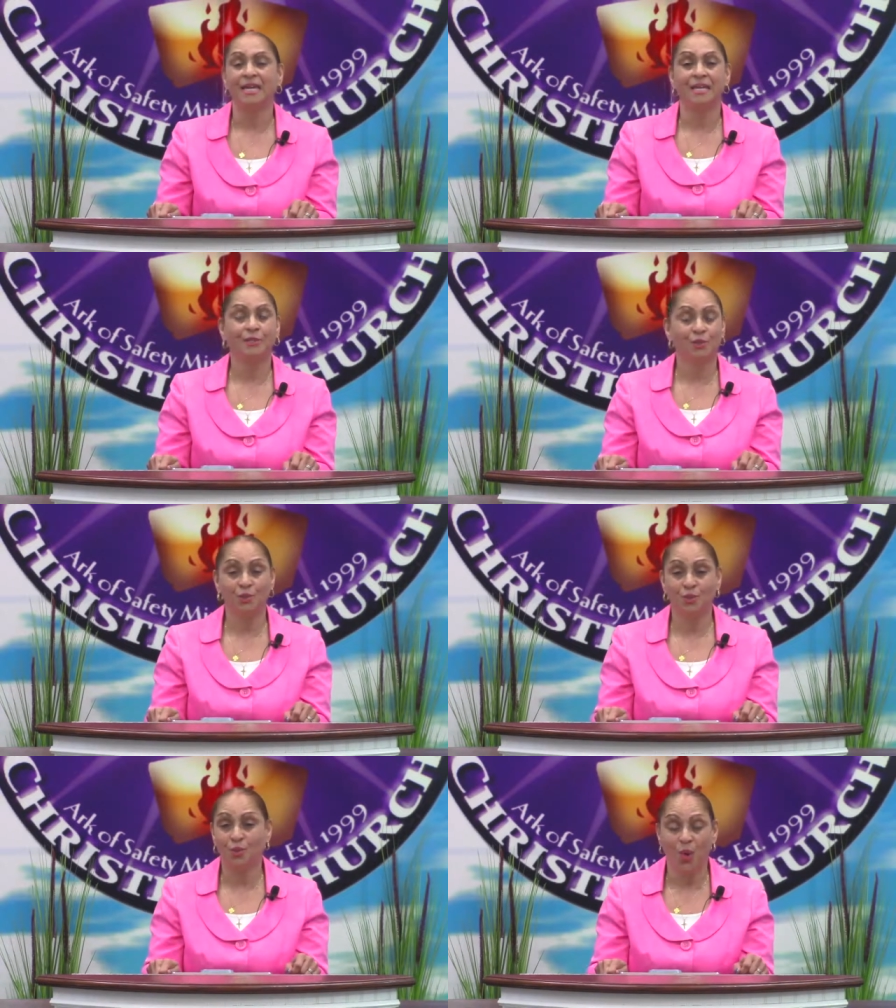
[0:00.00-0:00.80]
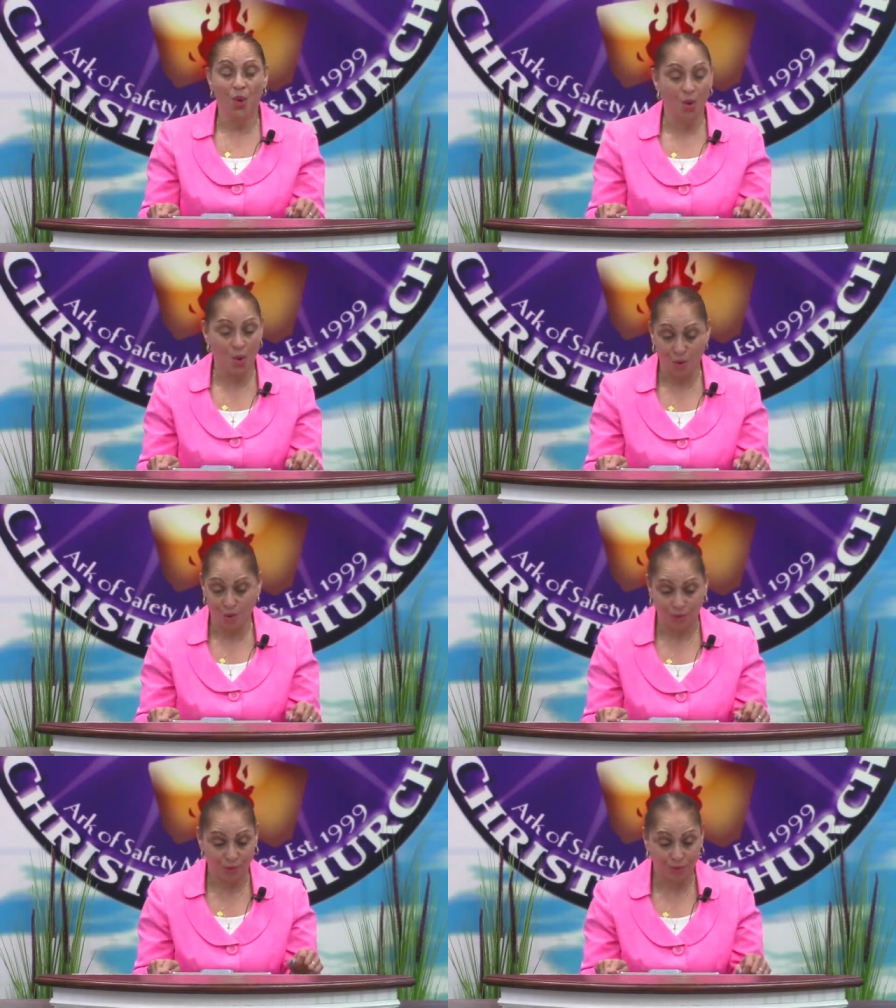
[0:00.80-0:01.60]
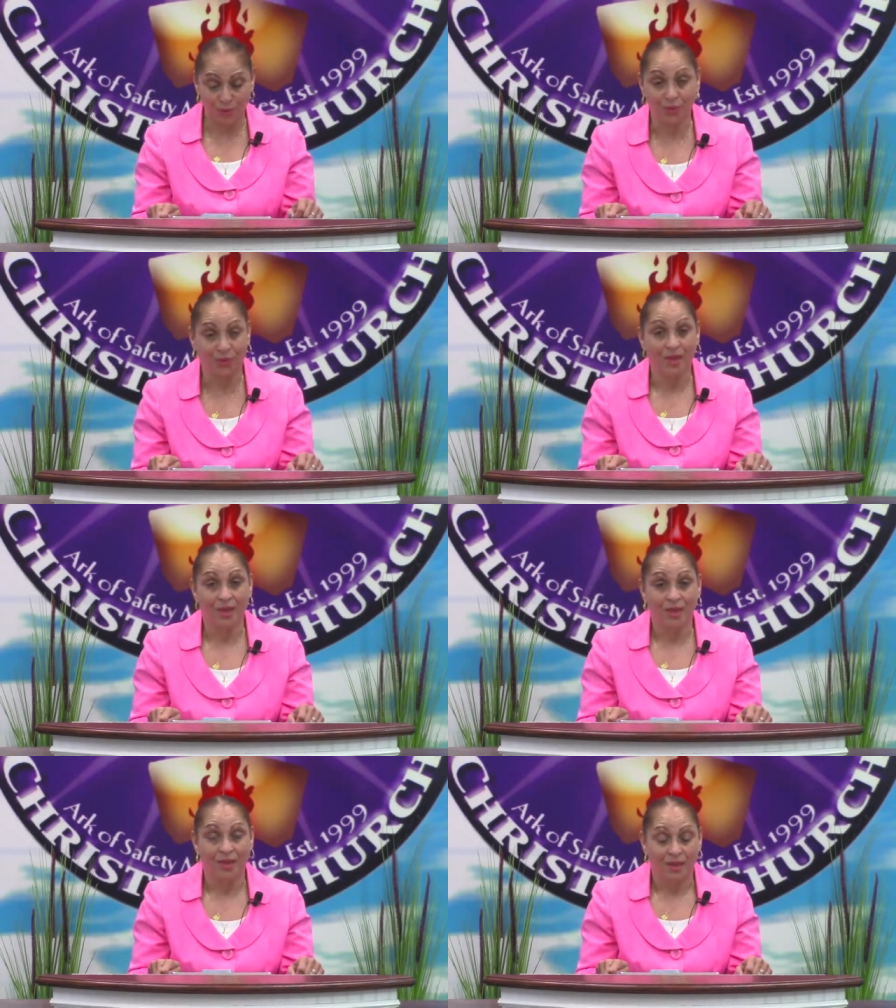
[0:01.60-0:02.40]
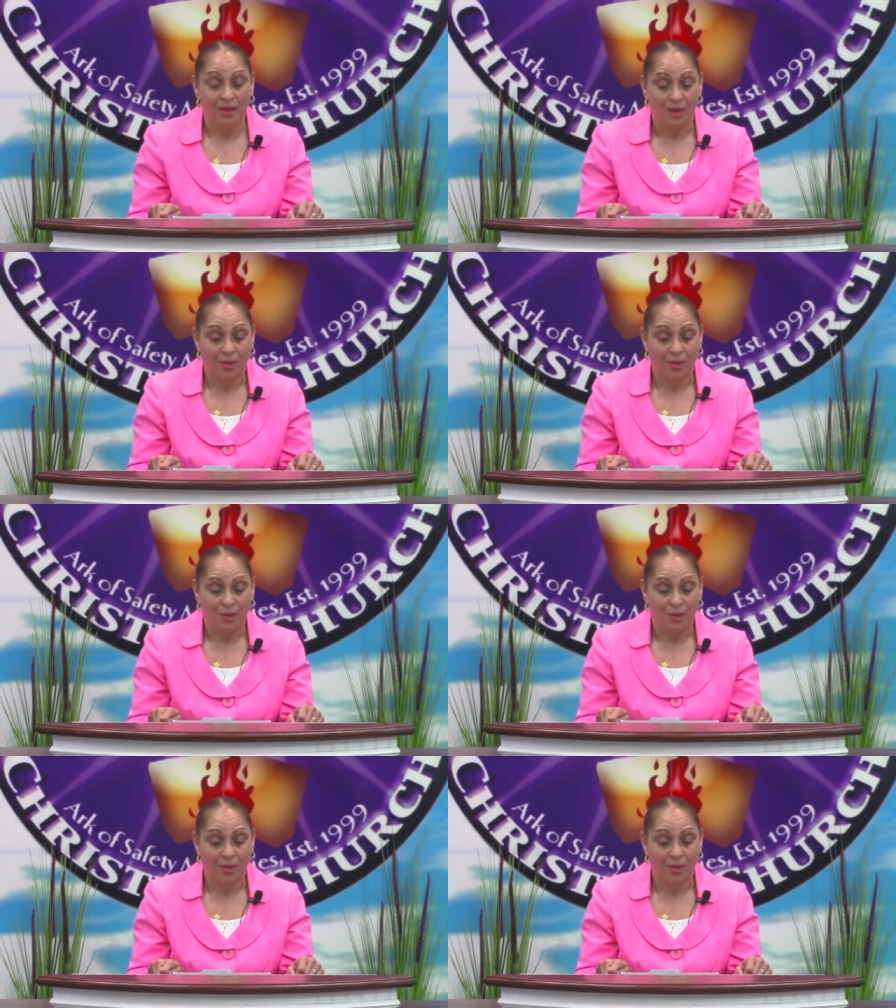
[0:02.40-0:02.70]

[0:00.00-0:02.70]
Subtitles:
into all truth.